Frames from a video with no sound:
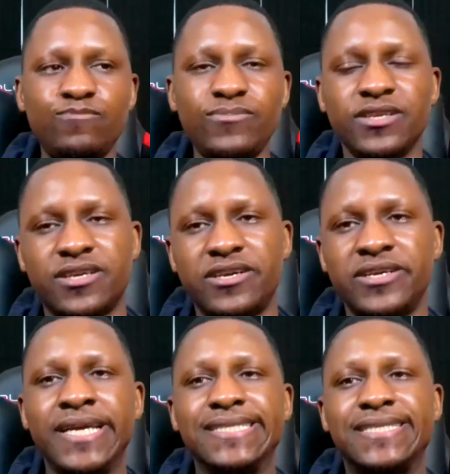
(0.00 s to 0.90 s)
Sorry,
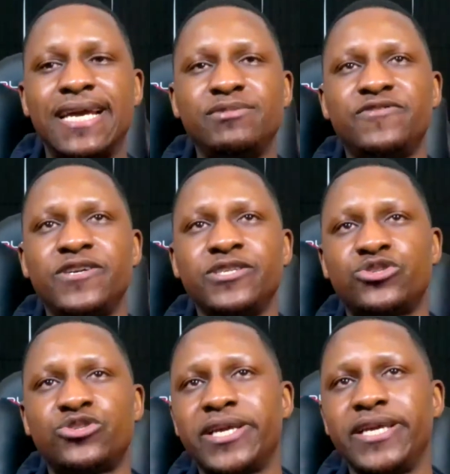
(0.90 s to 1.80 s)
Sam is very
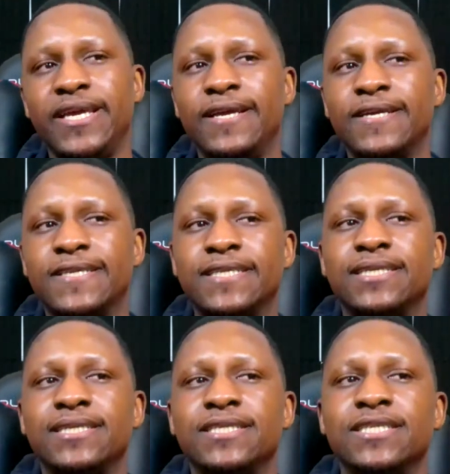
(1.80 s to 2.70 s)
tricky,
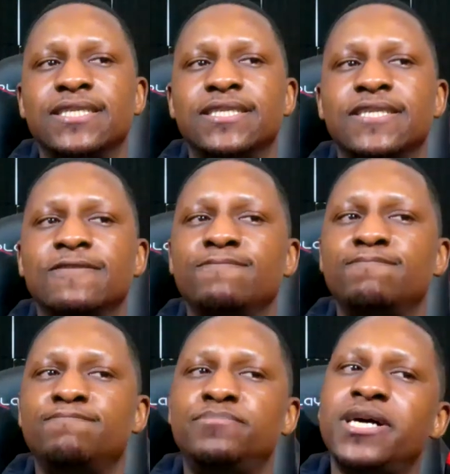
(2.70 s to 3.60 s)

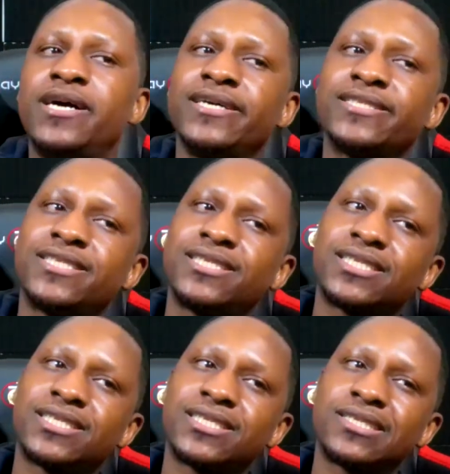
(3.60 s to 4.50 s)
but
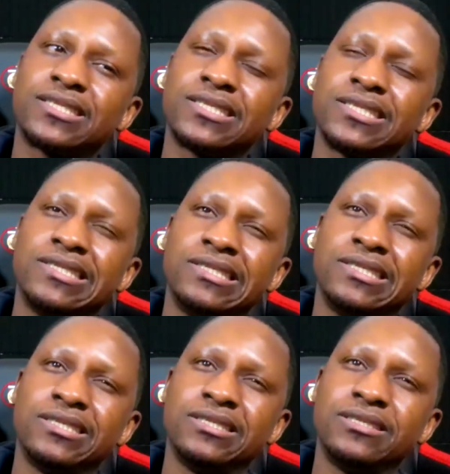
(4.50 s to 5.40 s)

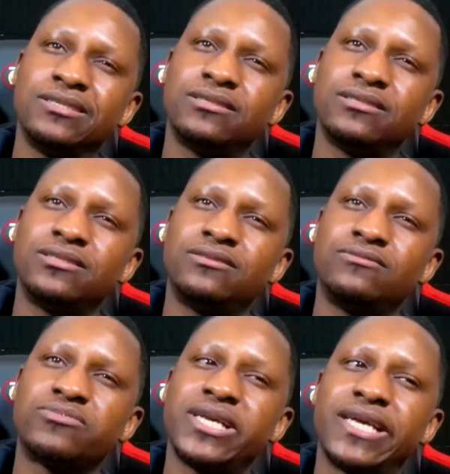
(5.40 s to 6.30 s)
I
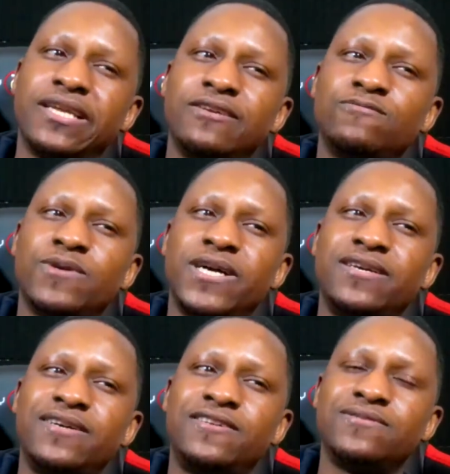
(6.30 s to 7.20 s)
don't think
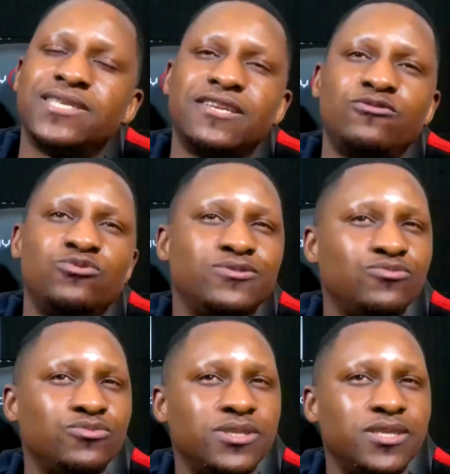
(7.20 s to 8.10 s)
anyone
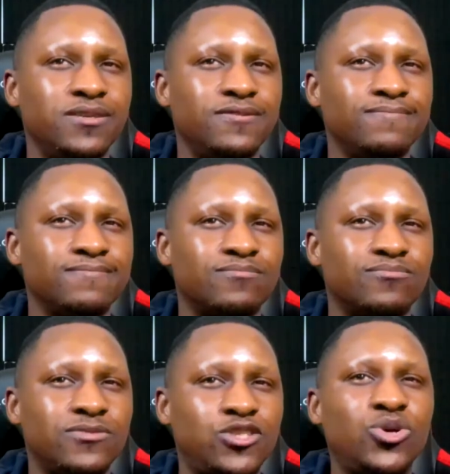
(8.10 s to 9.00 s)
really
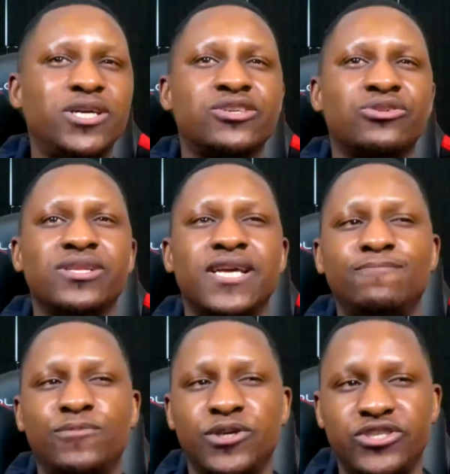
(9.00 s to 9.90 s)
trusts her that
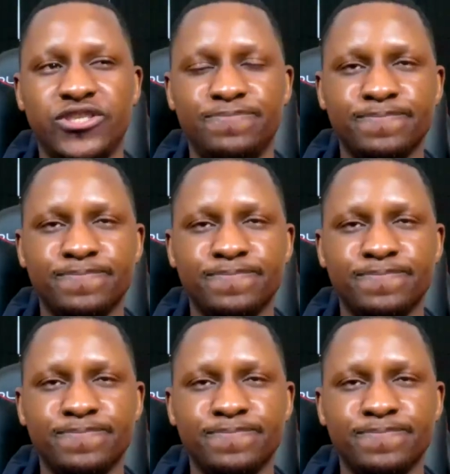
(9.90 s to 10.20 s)
much.